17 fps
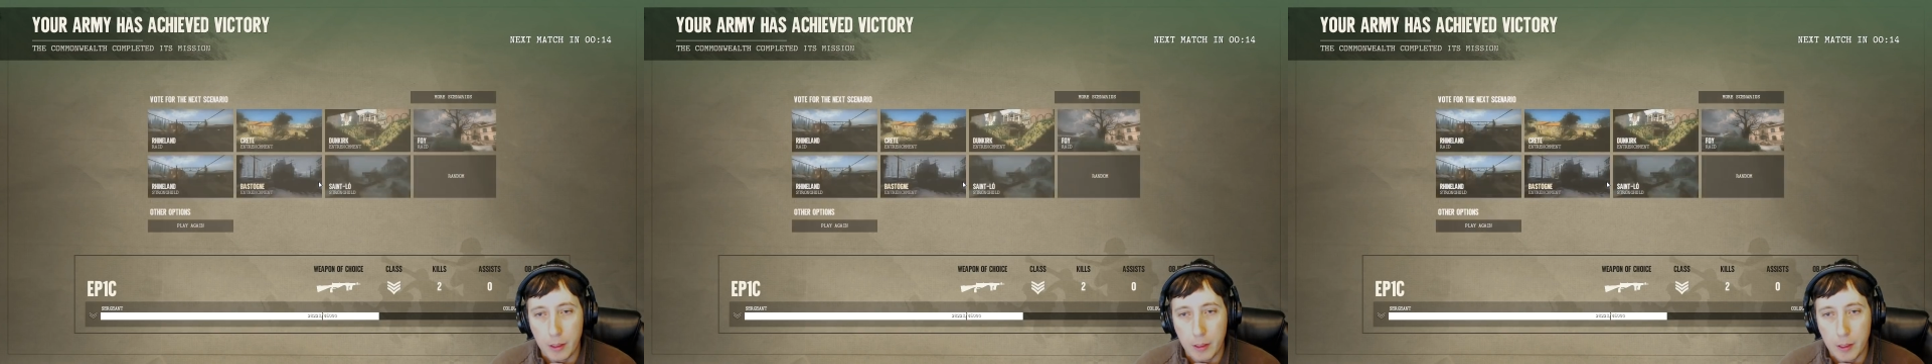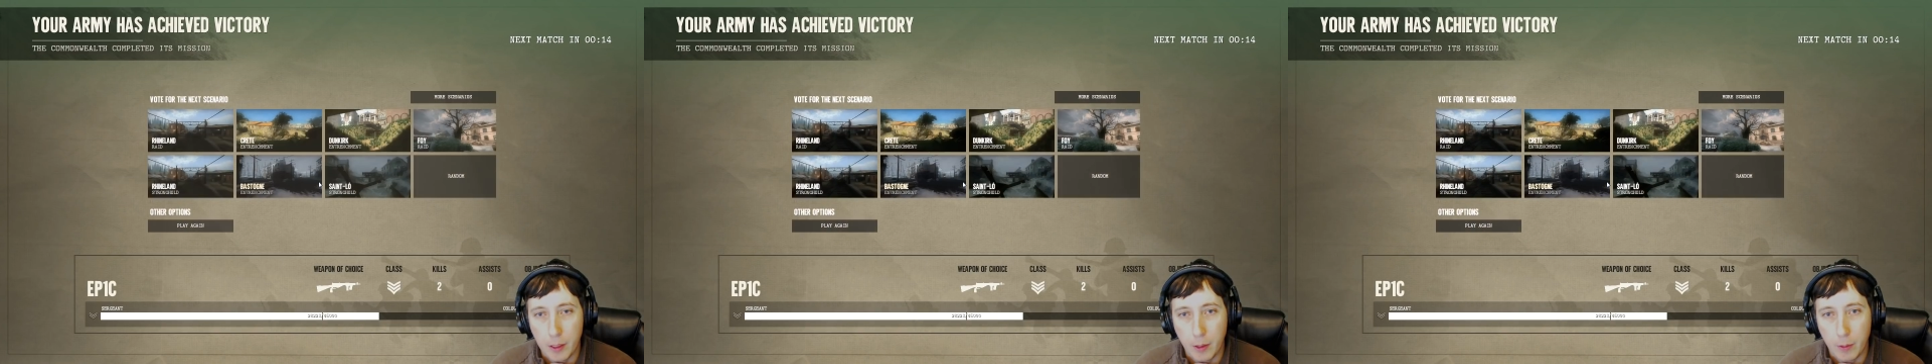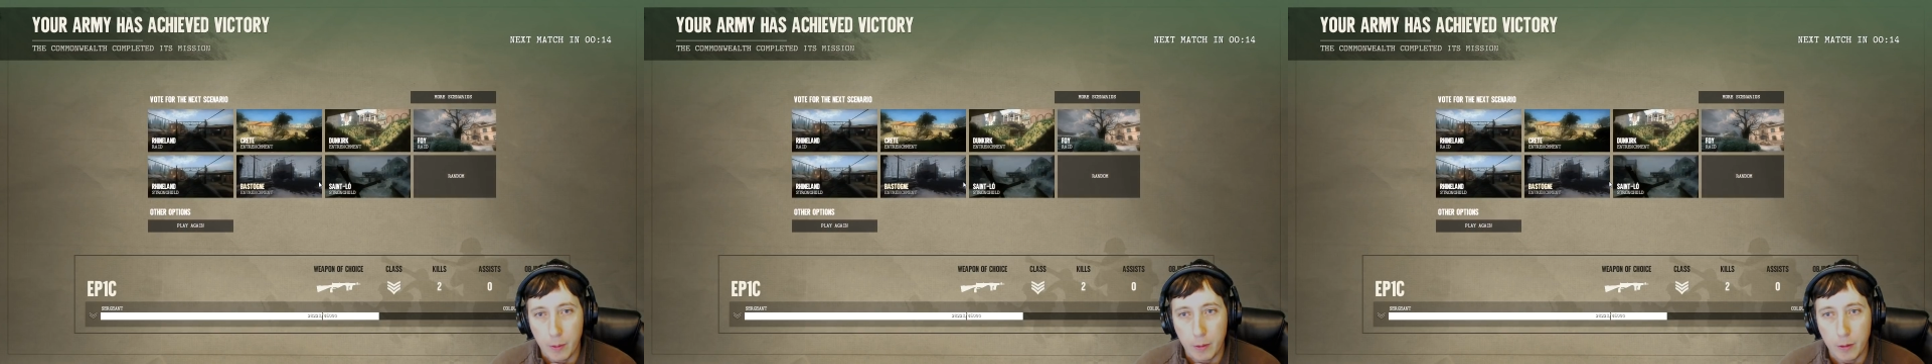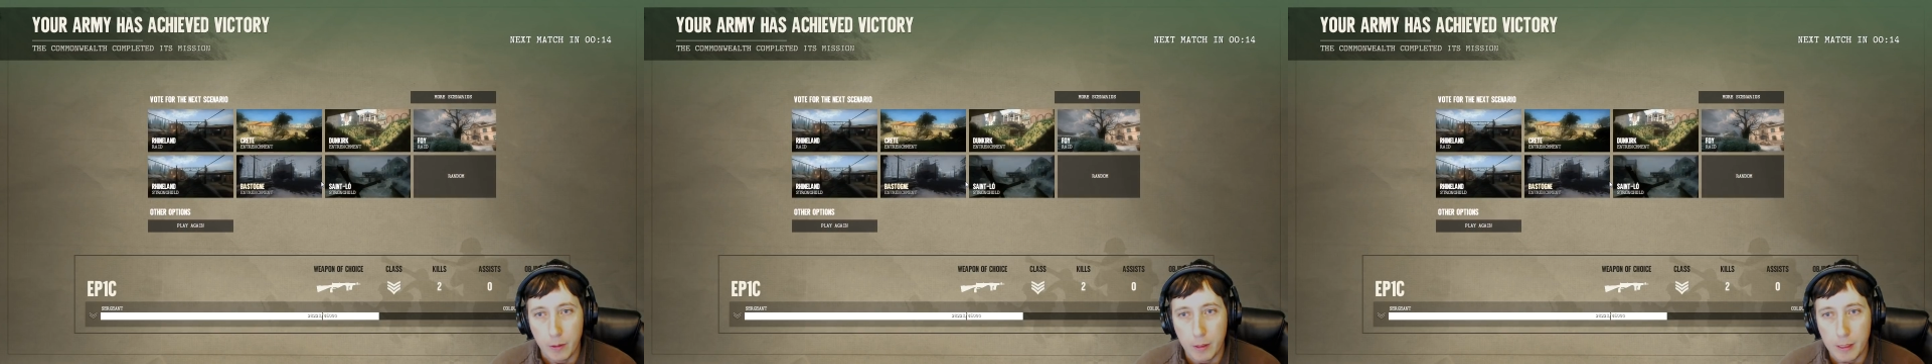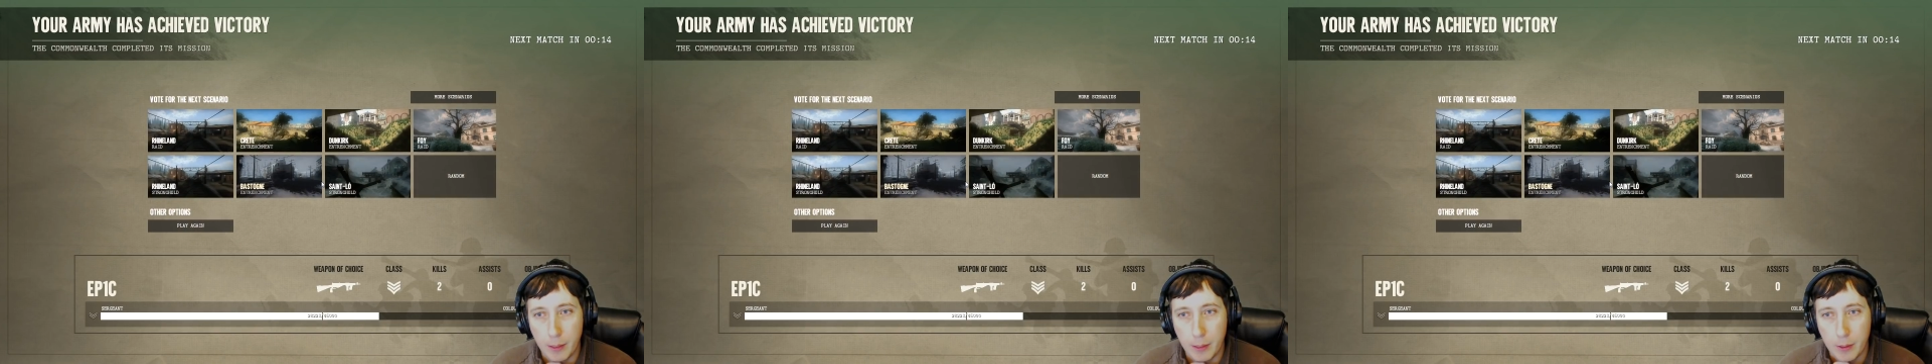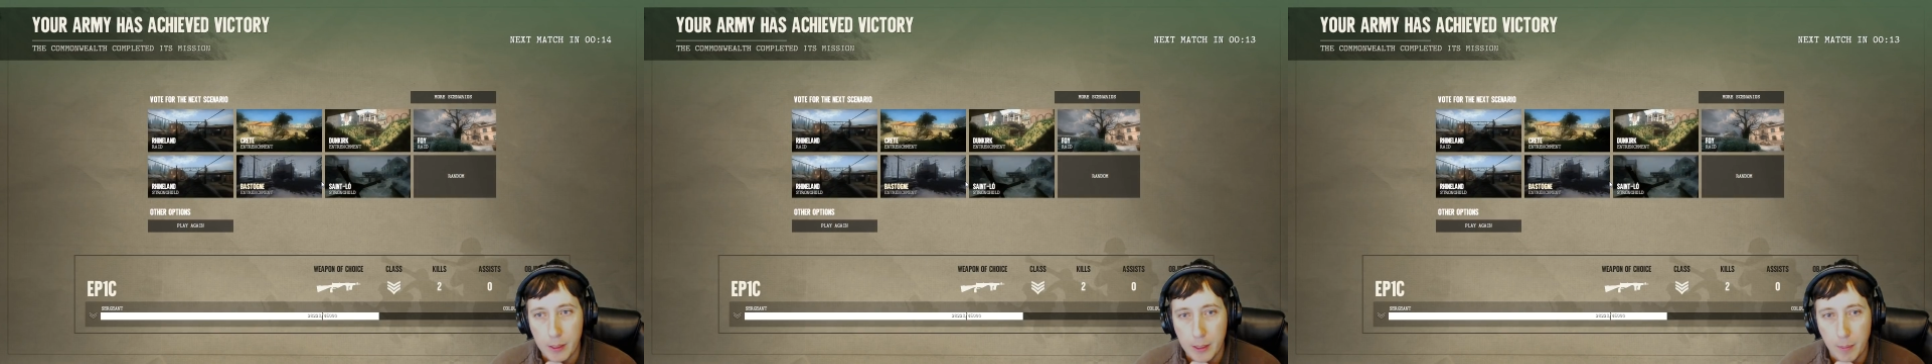So it
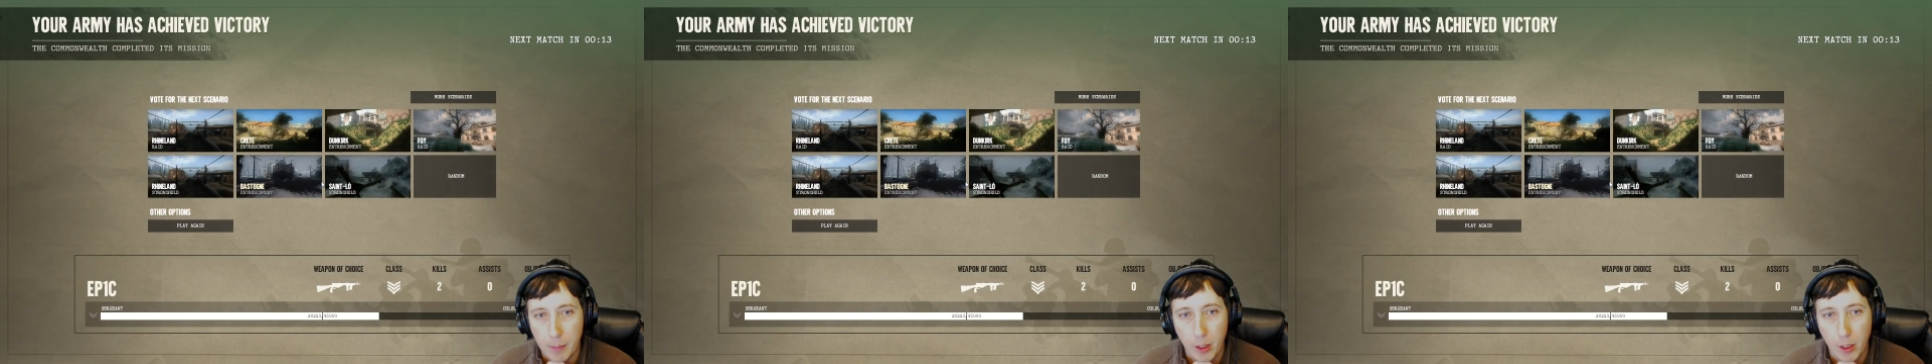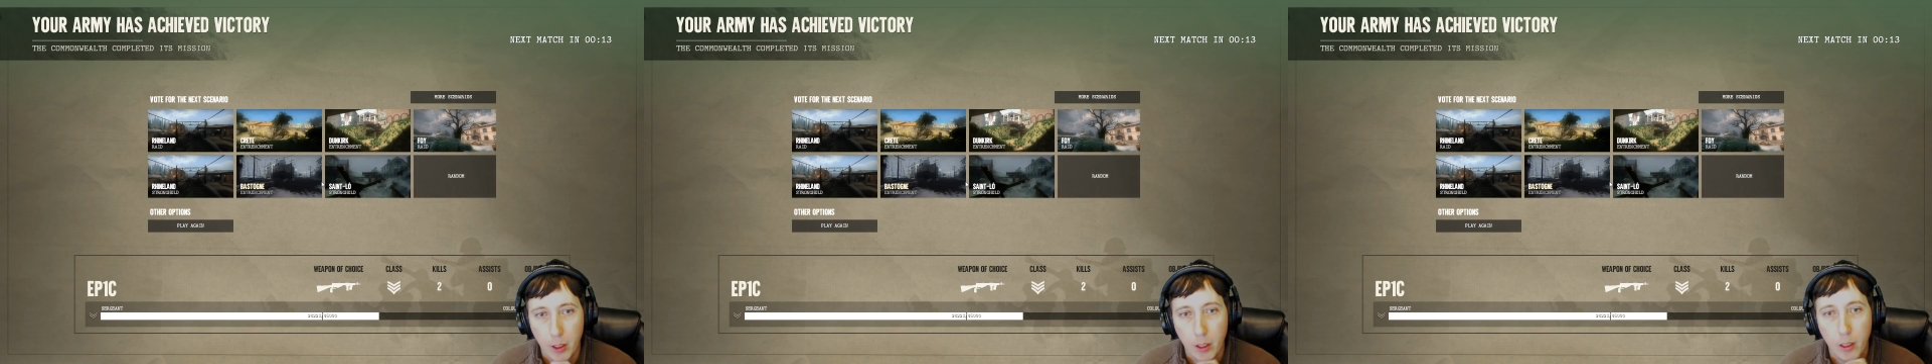sounds similar.